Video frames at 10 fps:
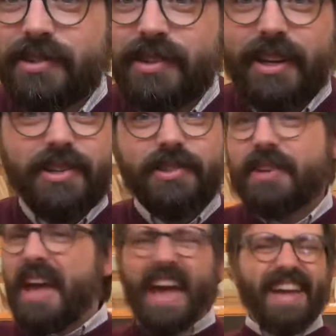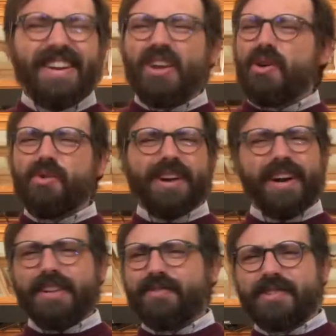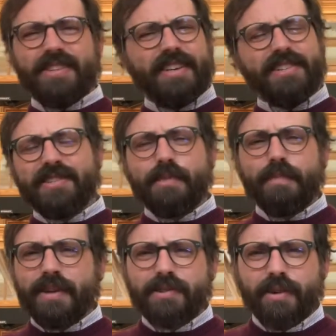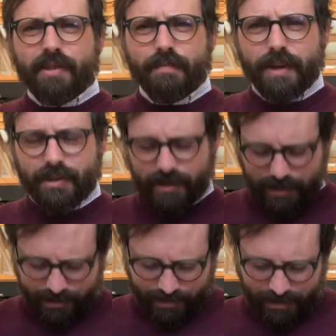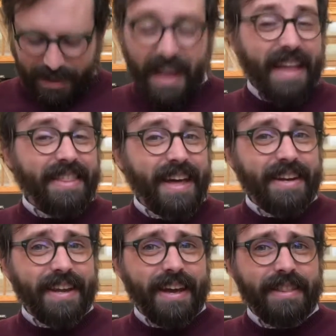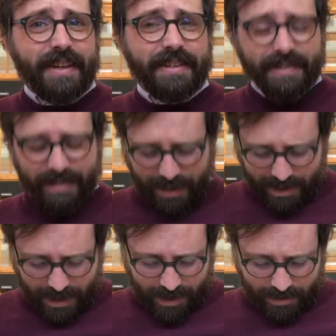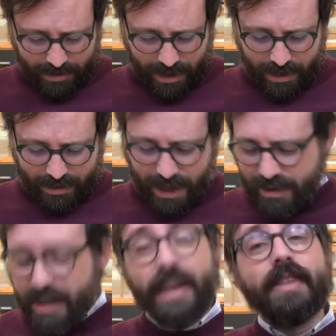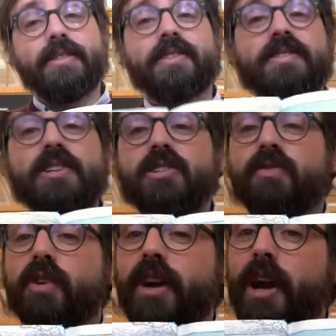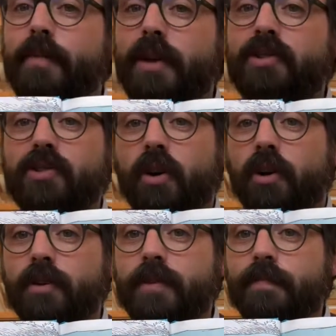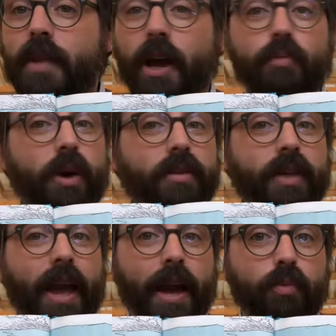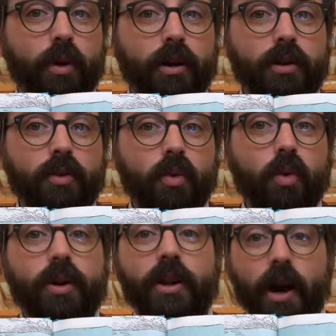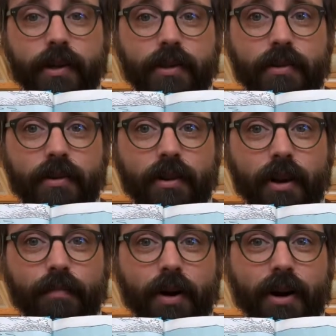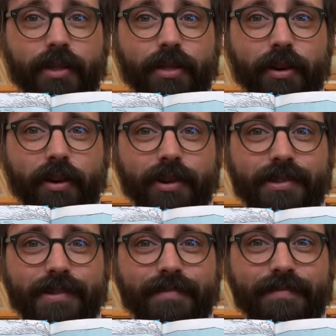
are Sneetches, and no kind of Sneetch is the best on the beaches. That day they decide that they that day the Sneetches forgot about stars, and whether they had one or not, upon thars.